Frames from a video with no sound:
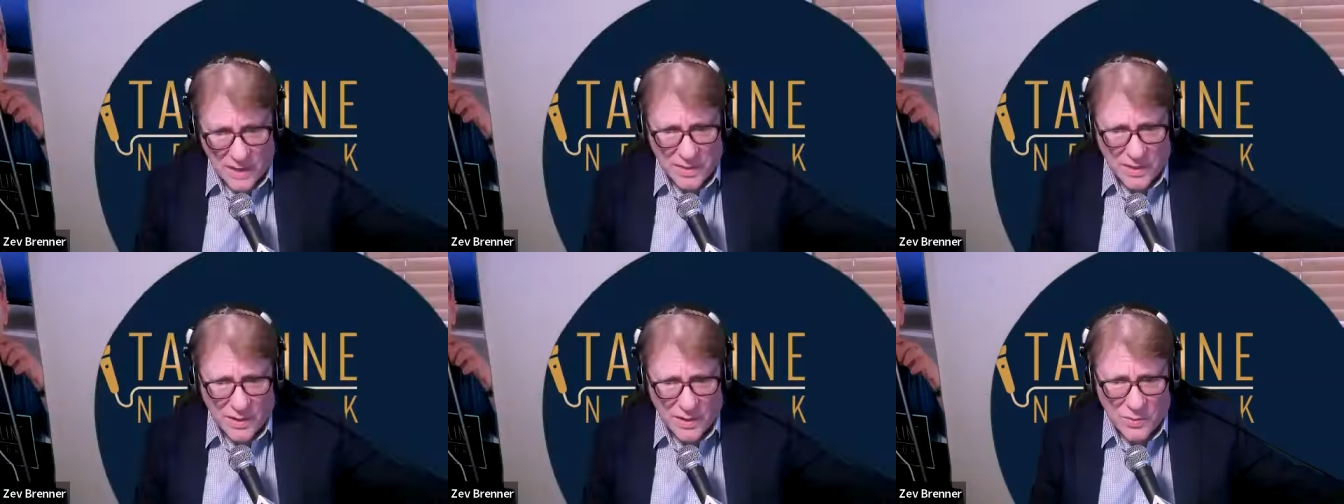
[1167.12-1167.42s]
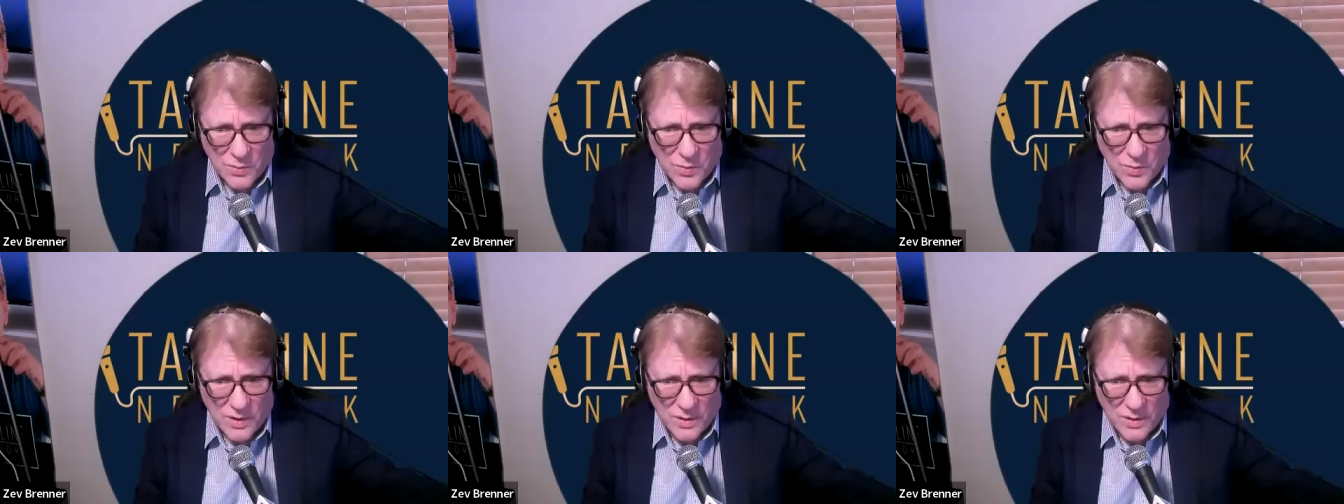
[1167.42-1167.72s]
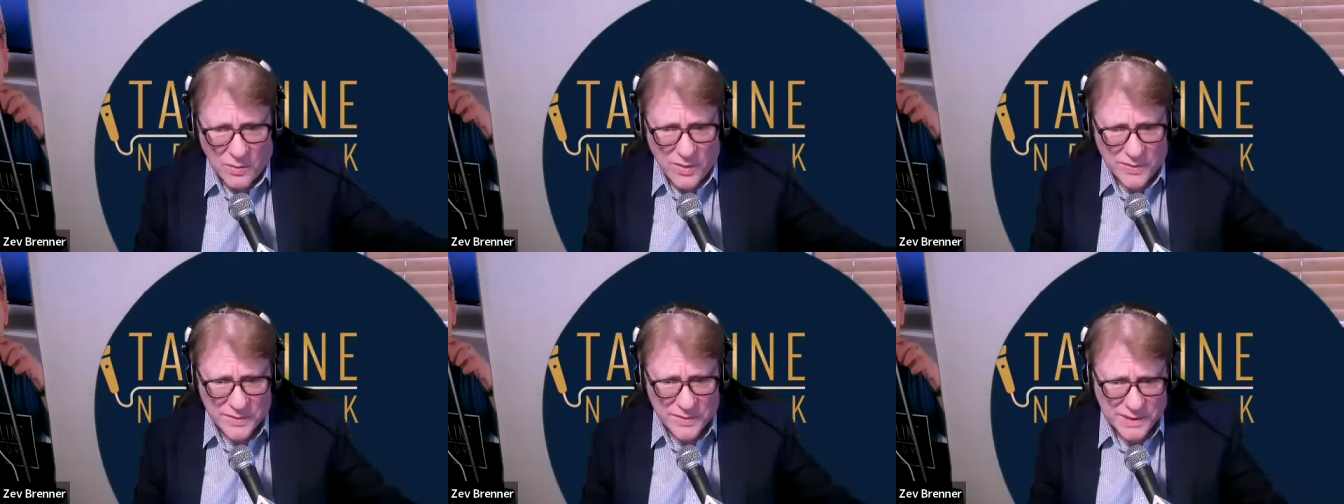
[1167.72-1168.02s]
think what
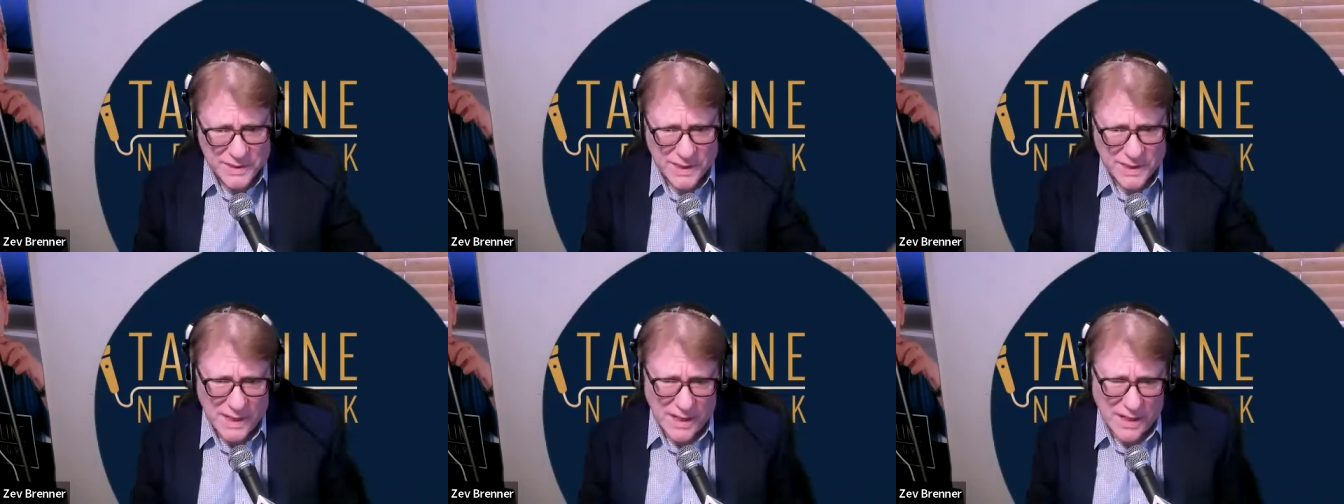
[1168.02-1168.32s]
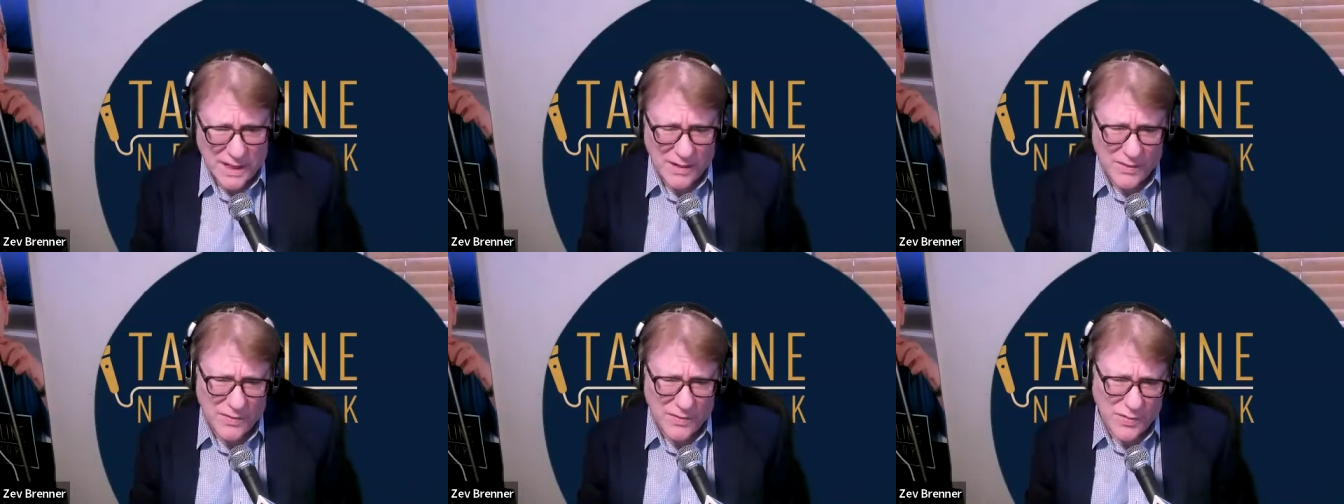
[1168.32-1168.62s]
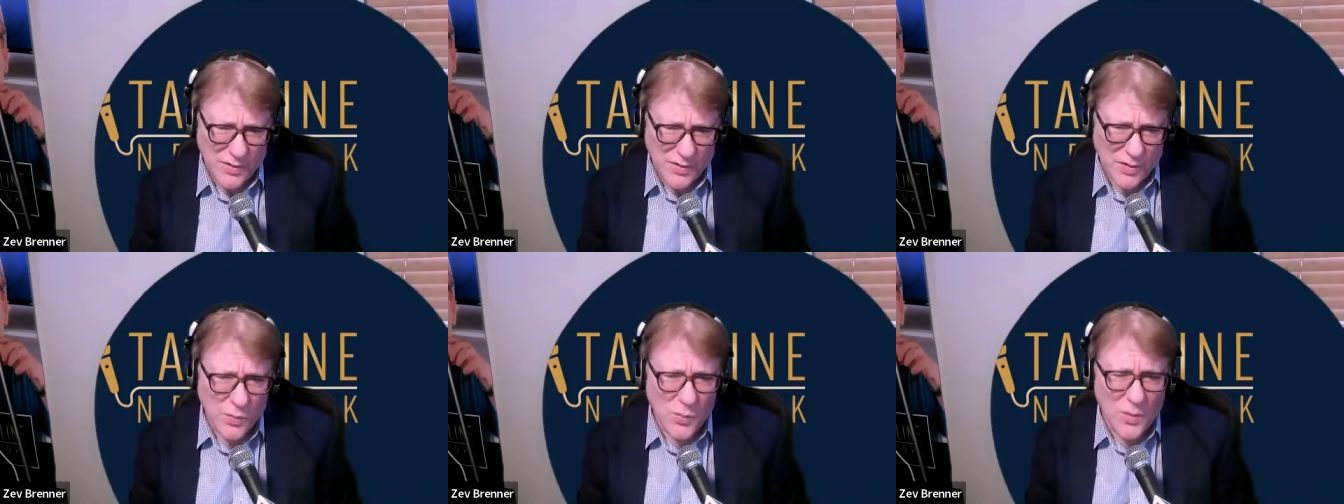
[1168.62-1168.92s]
we're seeing
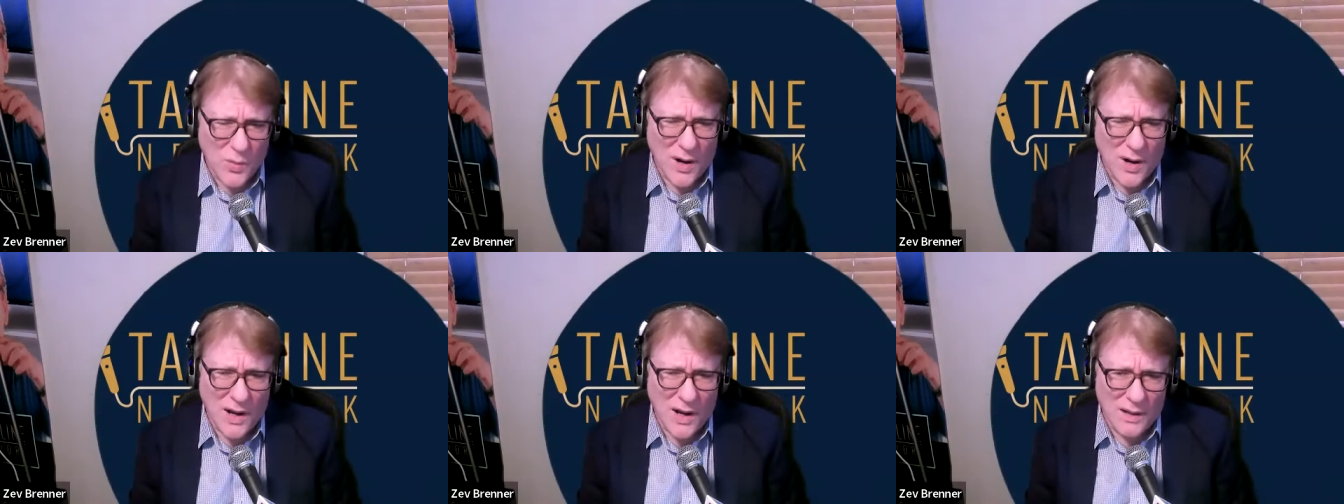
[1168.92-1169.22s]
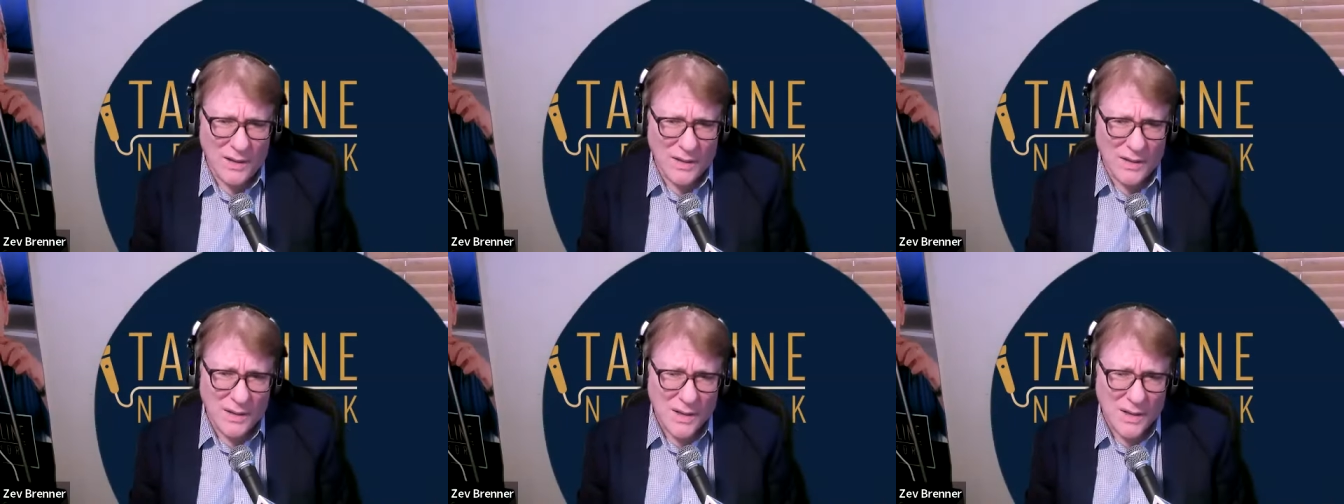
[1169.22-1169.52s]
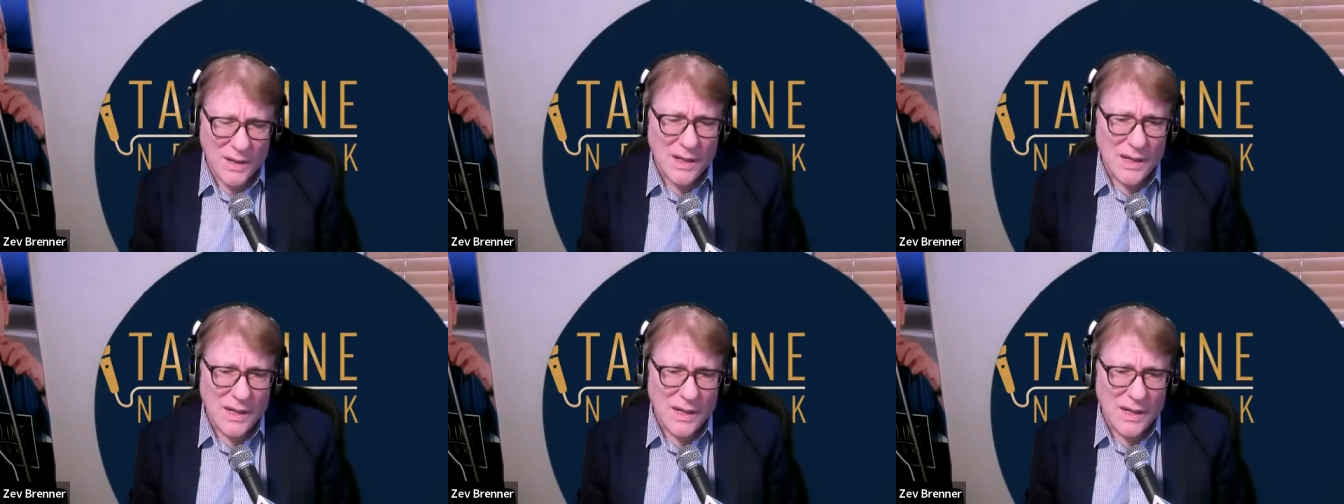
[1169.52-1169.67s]
for a while,